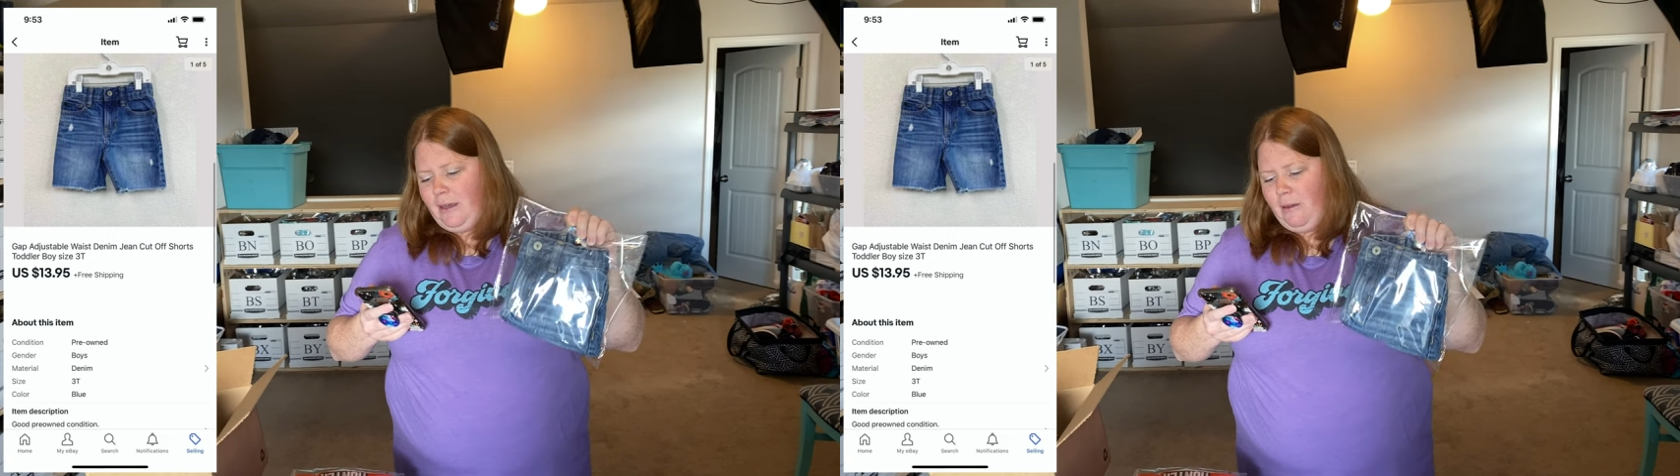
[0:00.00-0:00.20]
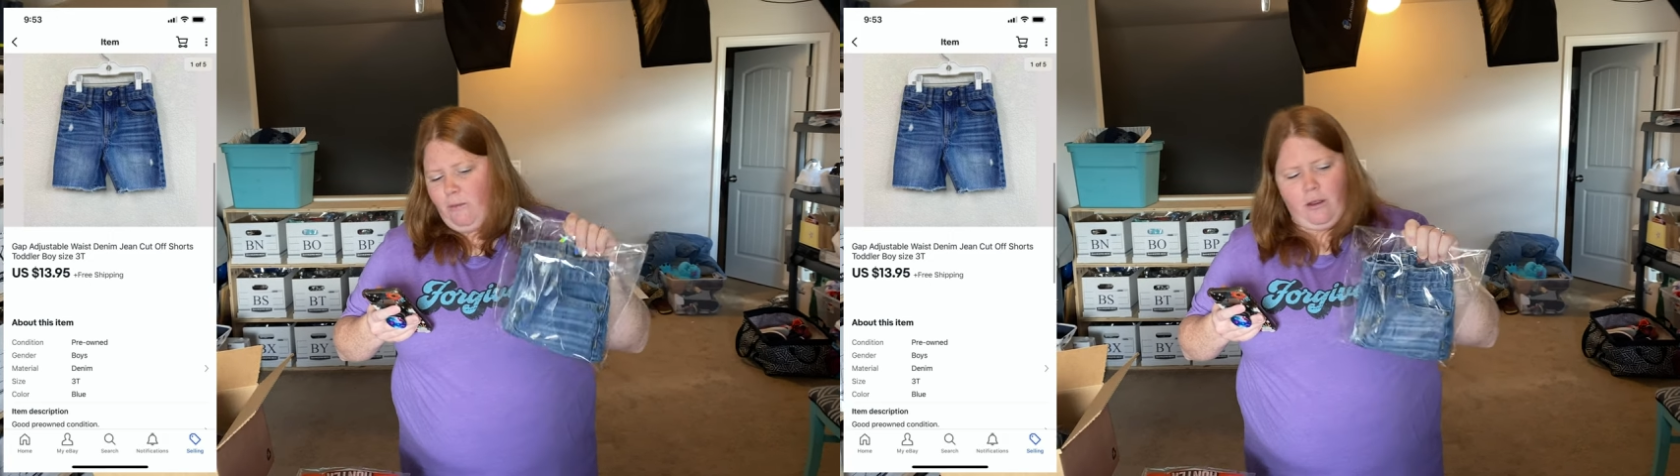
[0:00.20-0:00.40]

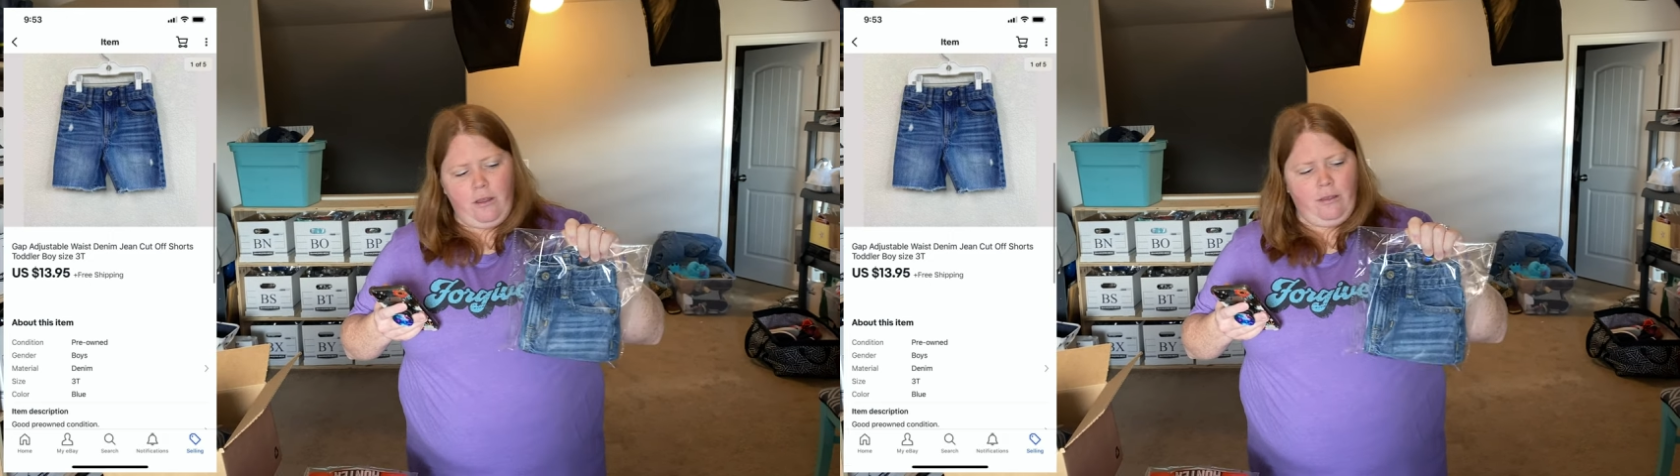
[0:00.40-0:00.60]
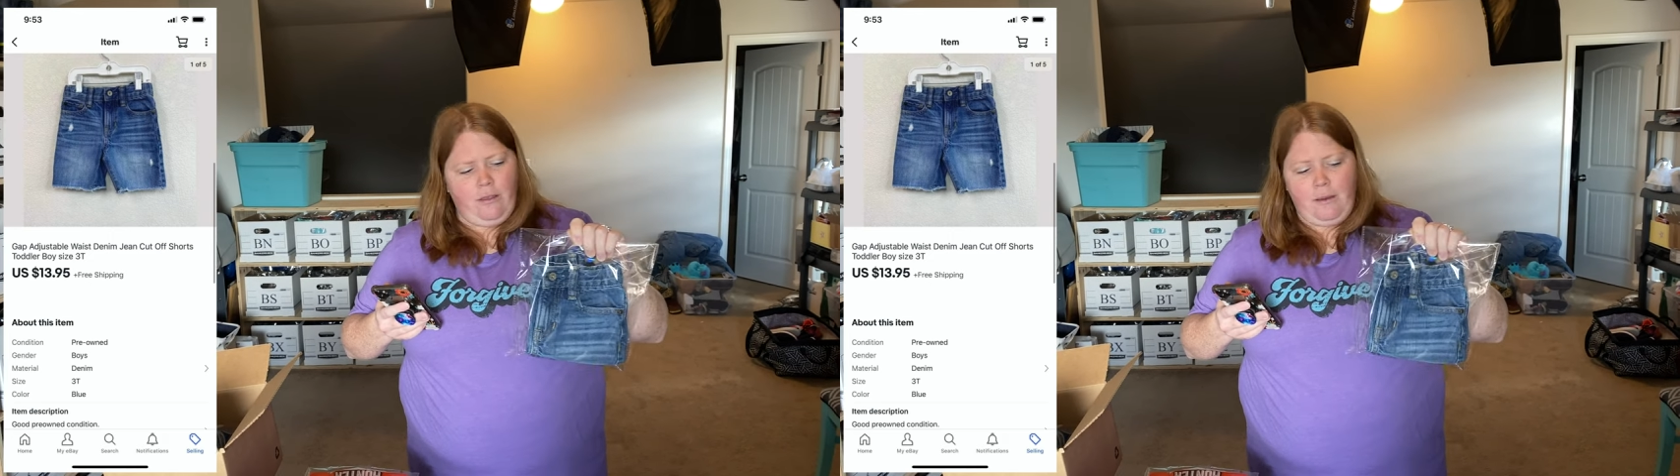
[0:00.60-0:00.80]
people wore
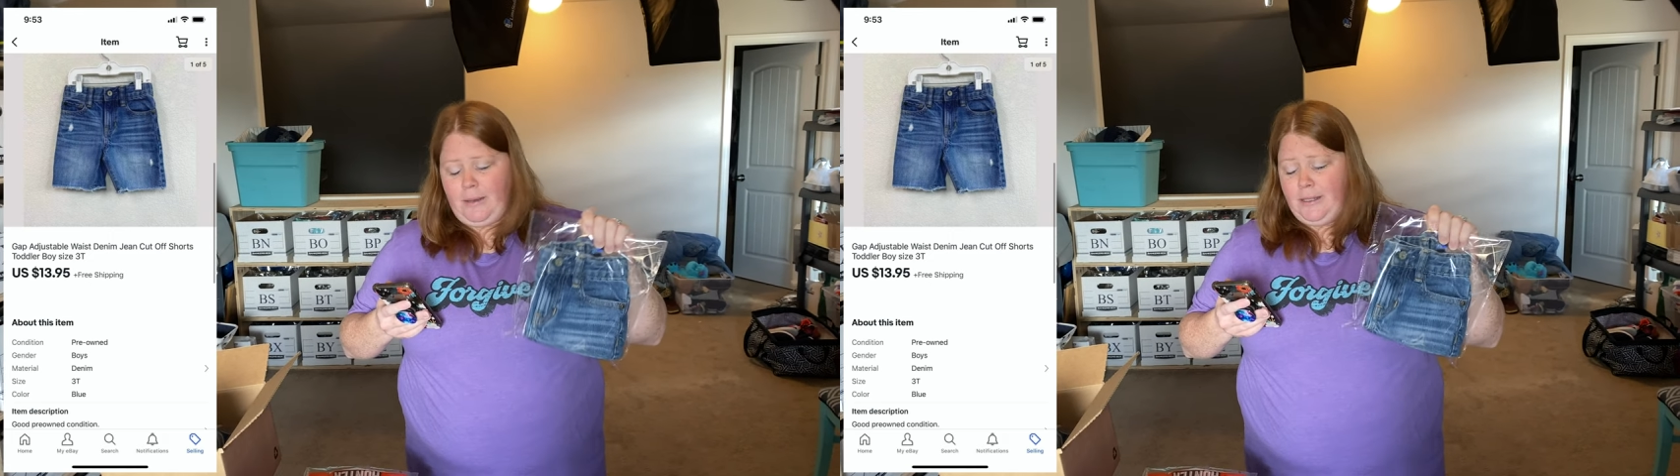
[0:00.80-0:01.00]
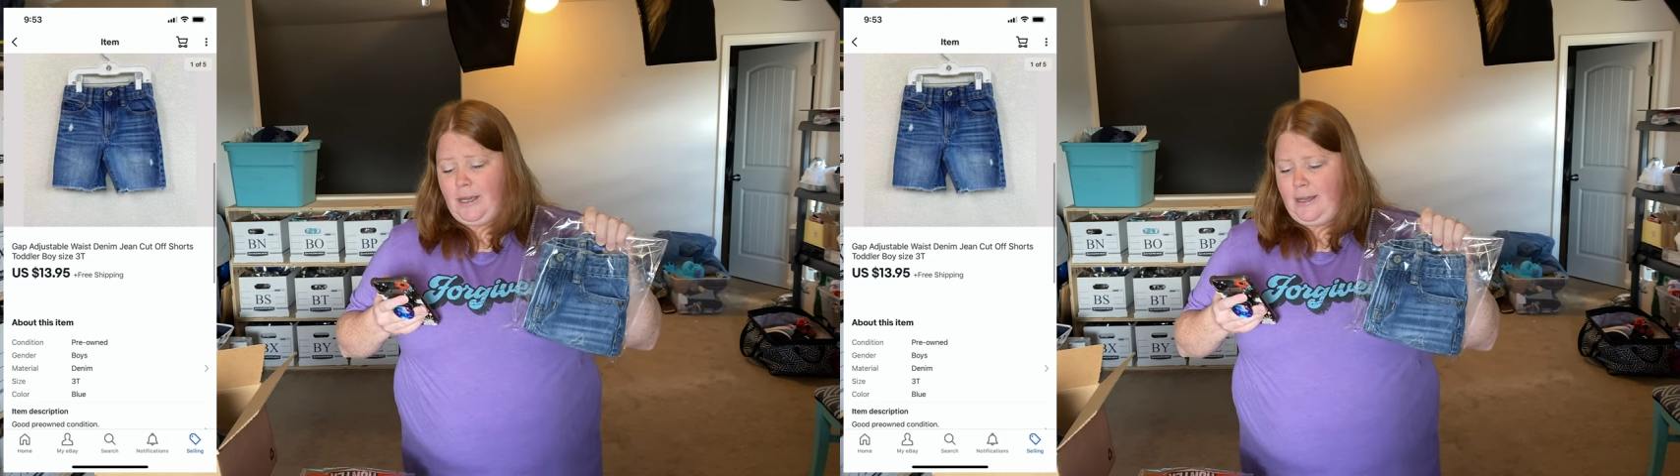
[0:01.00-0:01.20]
them
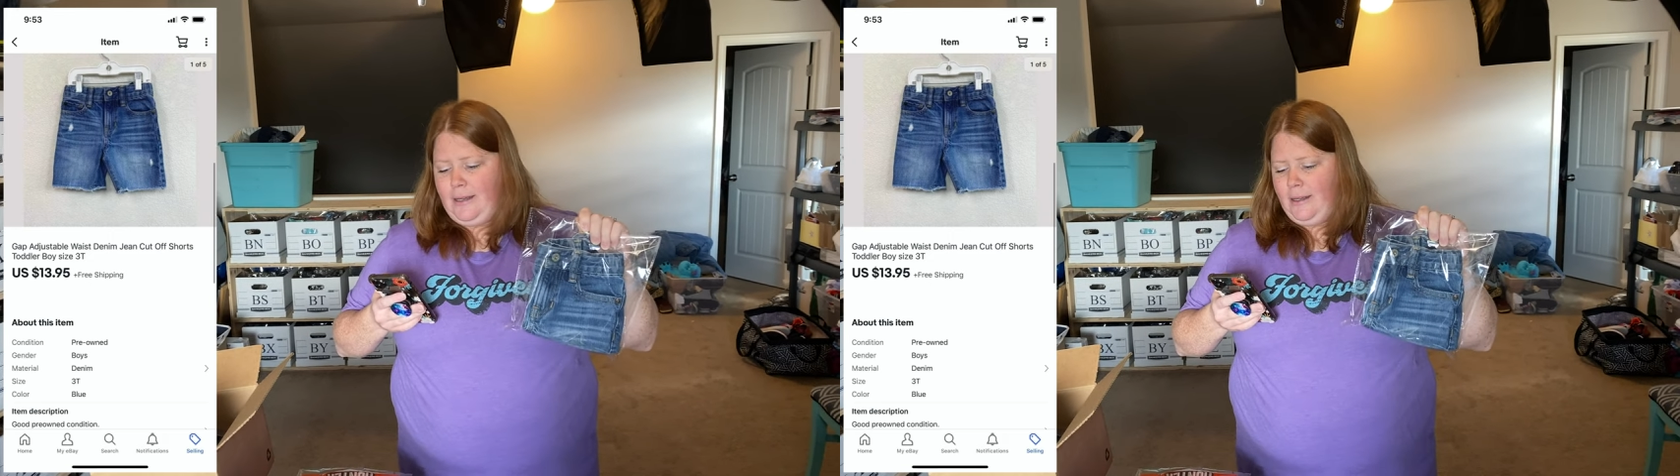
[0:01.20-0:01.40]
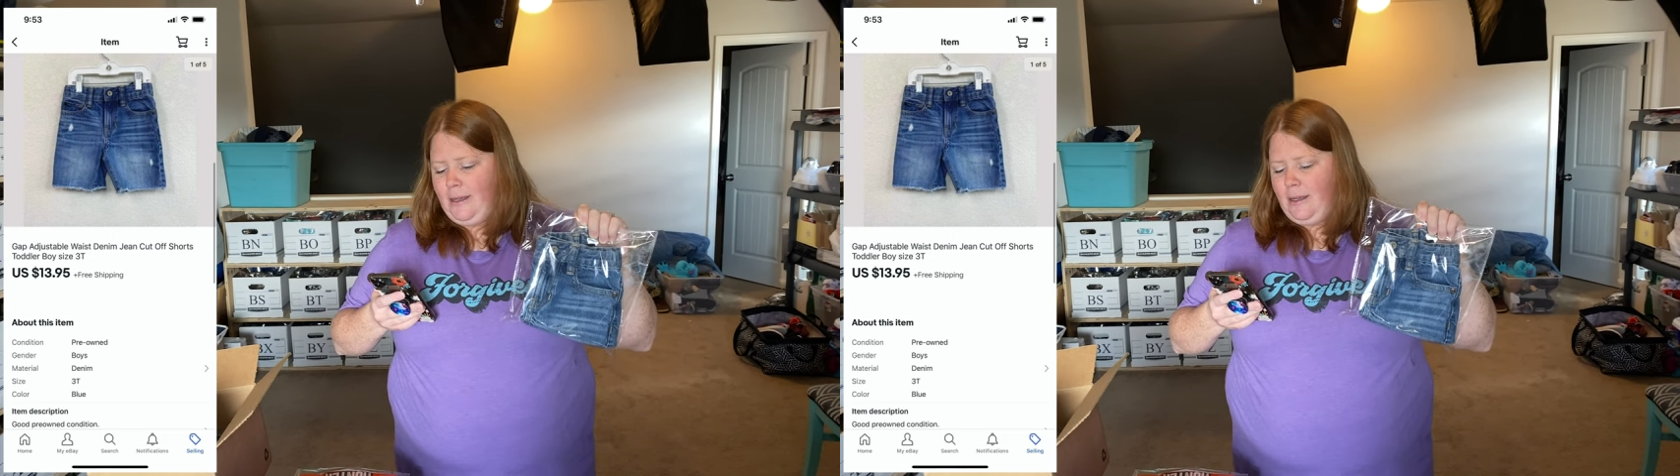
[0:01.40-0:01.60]
a ton.